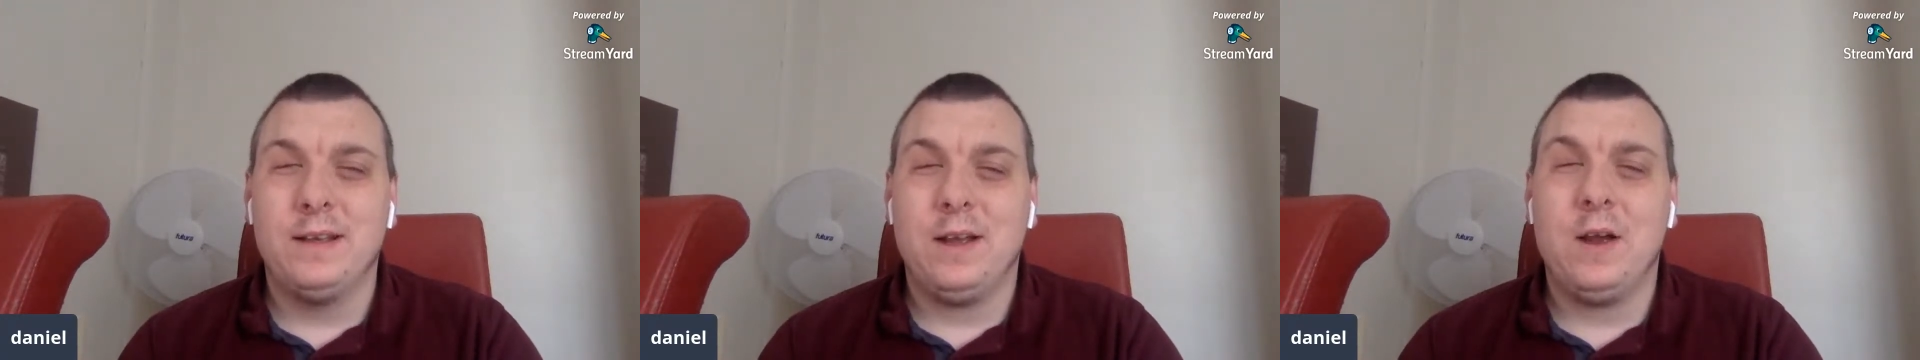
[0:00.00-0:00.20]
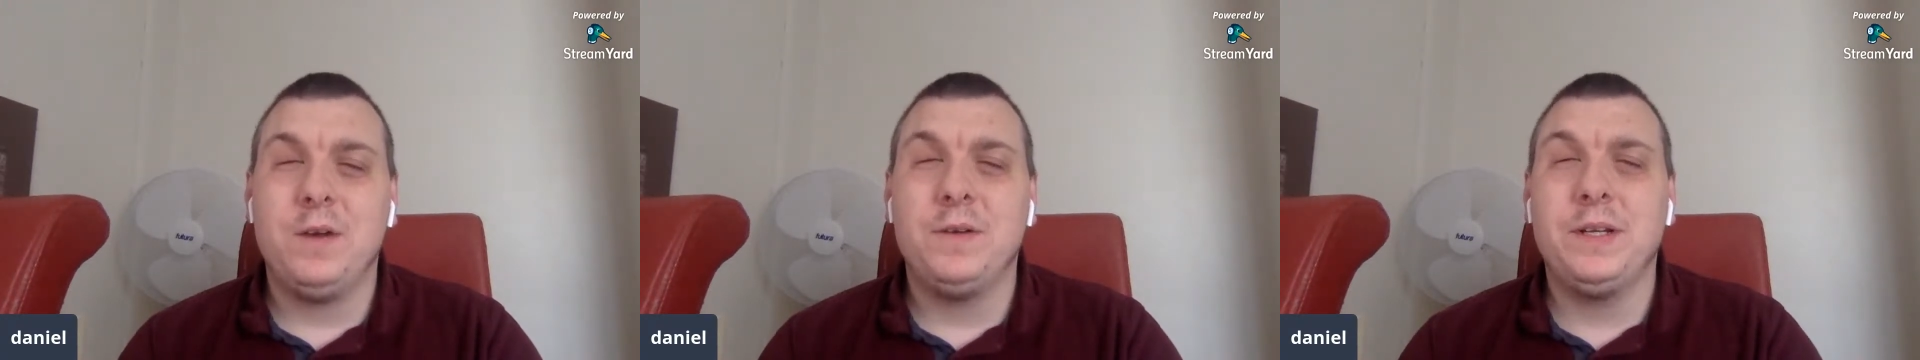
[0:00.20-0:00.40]

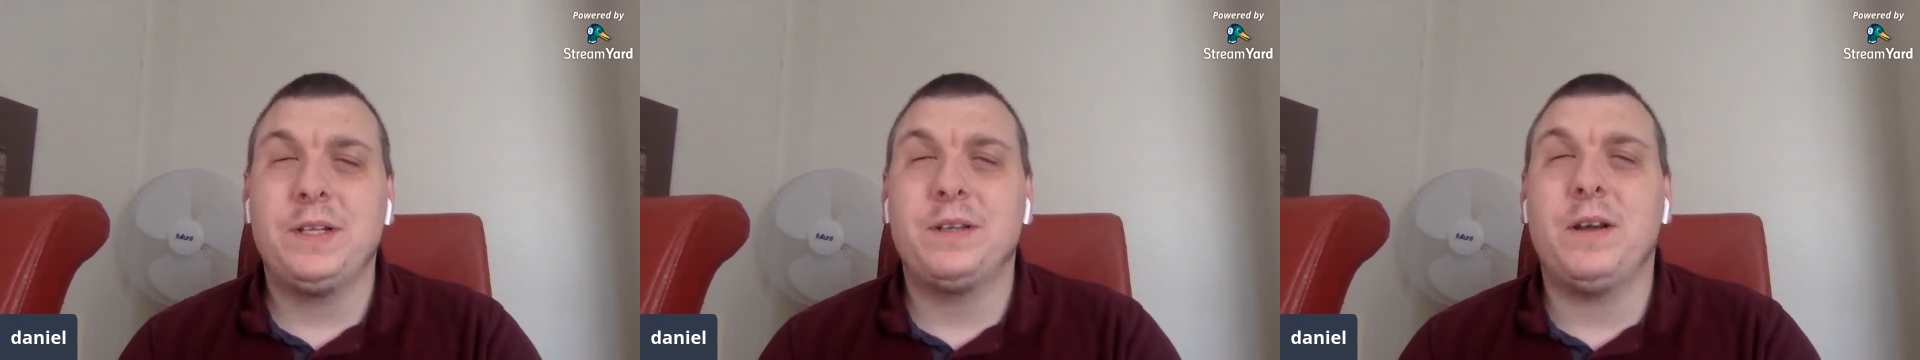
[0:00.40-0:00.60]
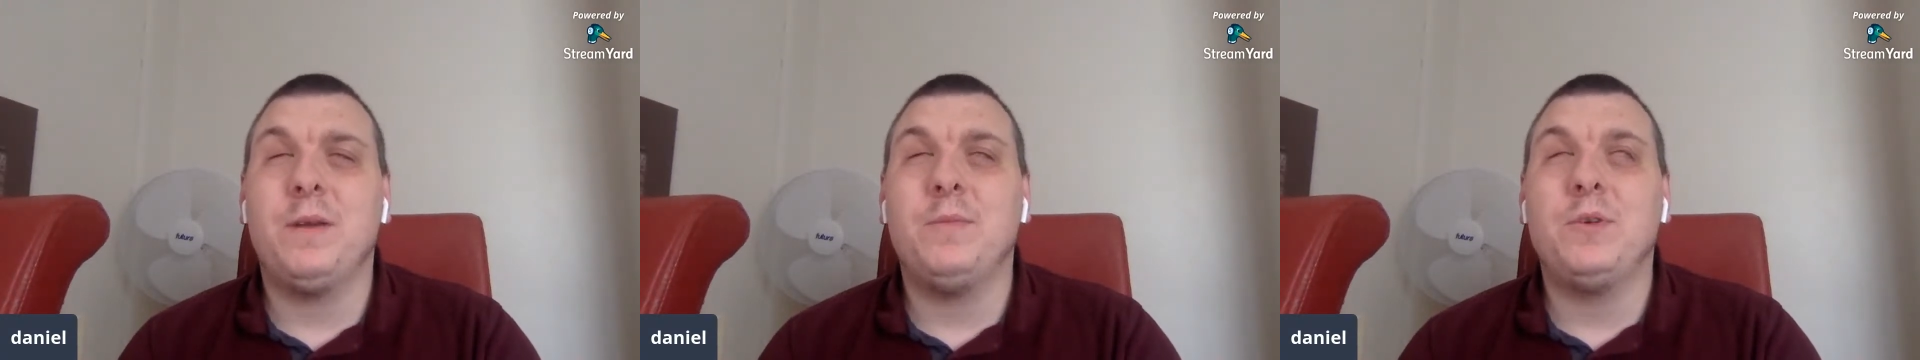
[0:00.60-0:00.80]
Only
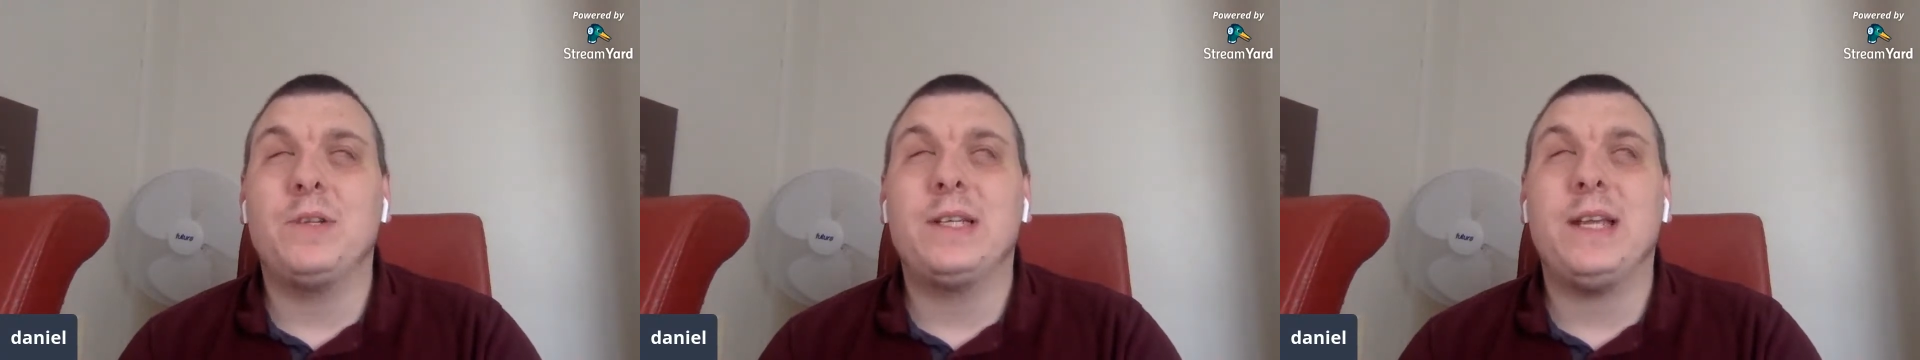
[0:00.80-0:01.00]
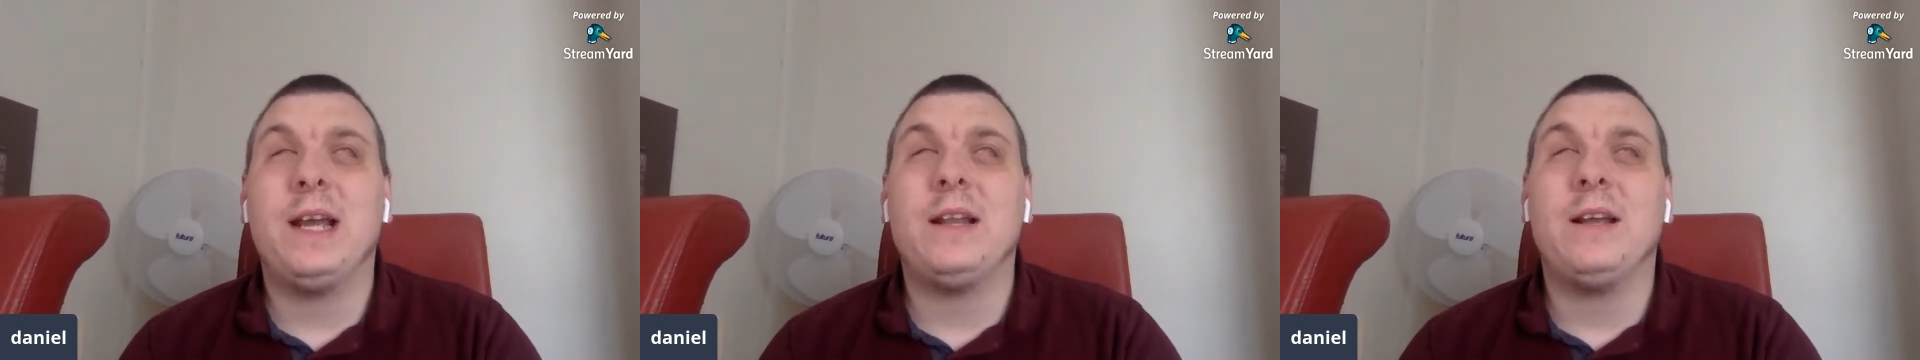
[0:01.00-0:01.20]
time will
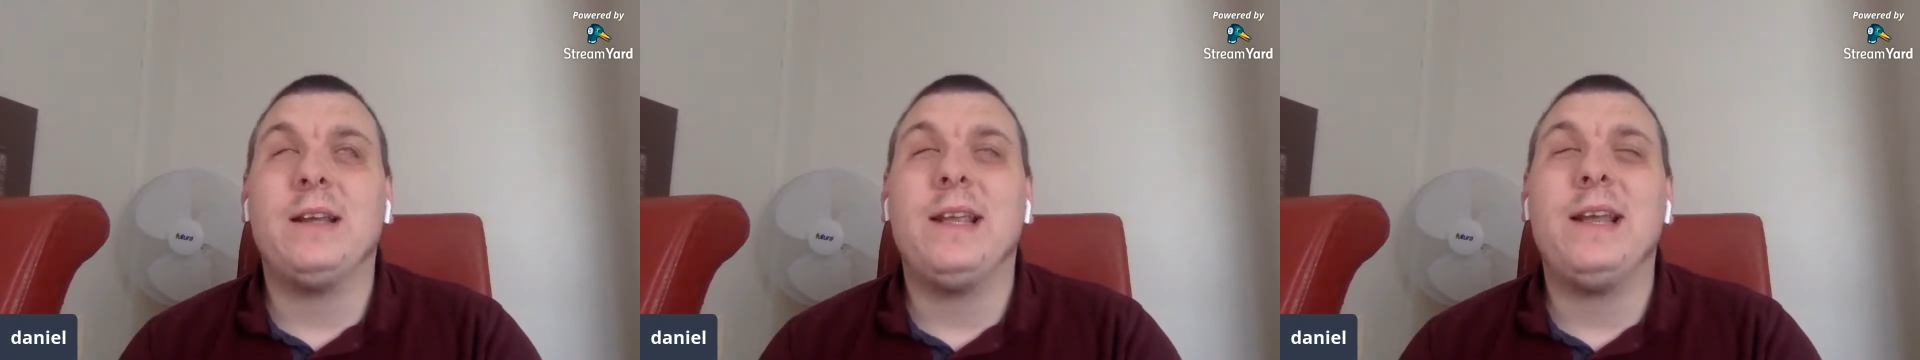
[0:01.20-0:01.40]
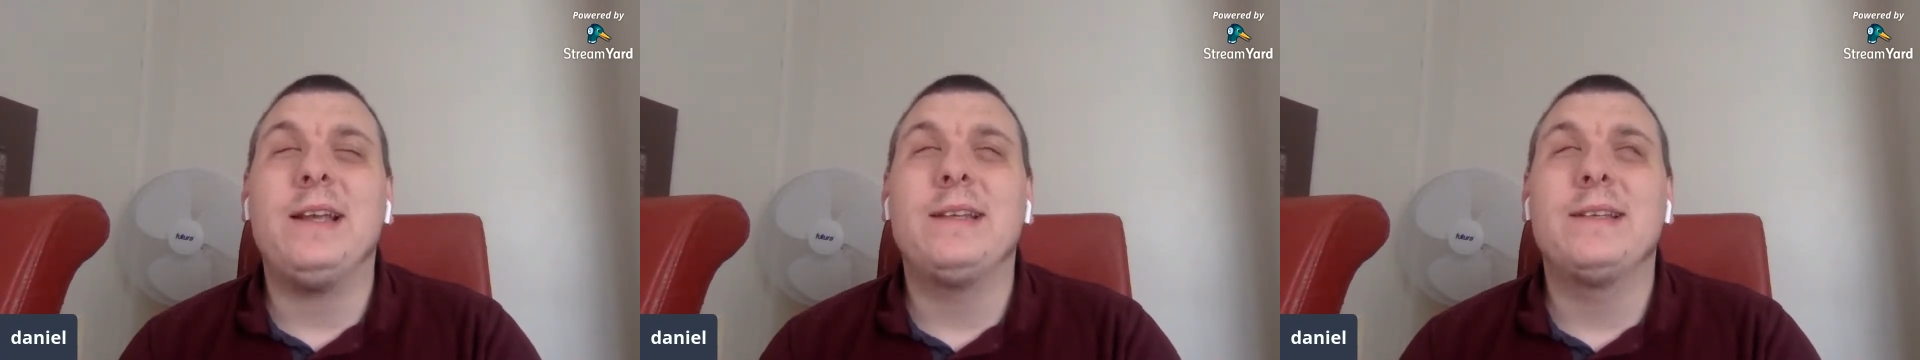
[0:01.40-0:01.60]
tell, I
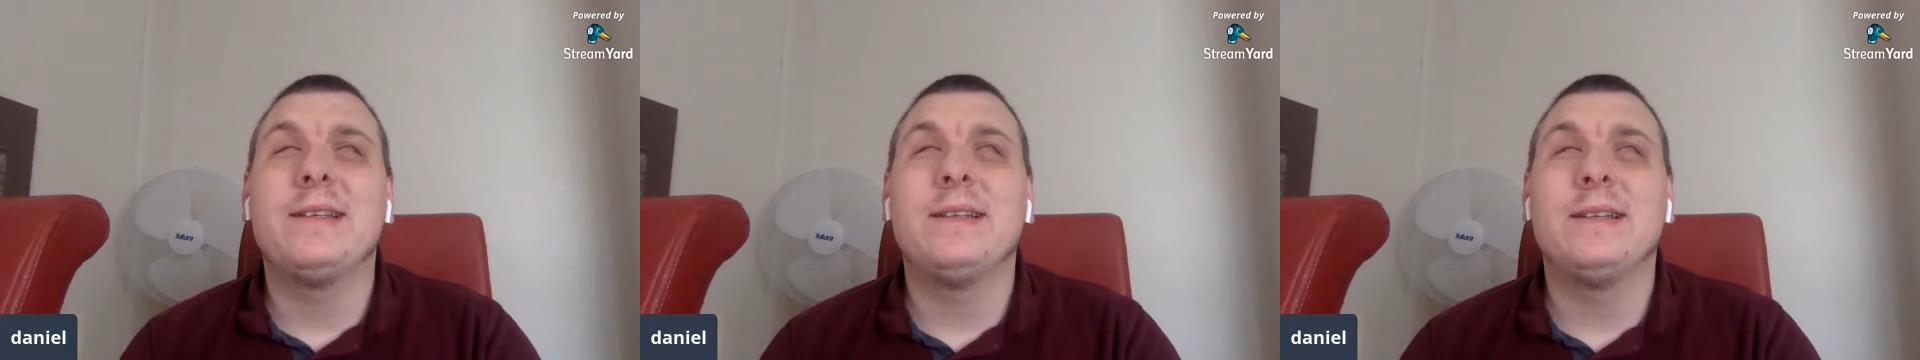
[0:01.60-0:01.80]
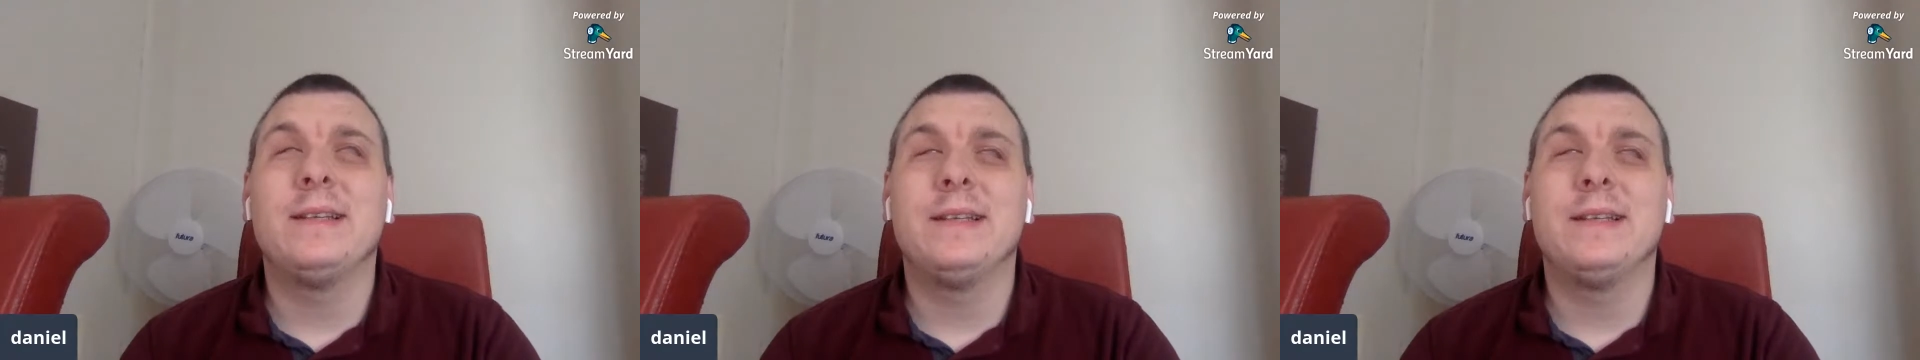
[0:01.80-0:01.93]
guess.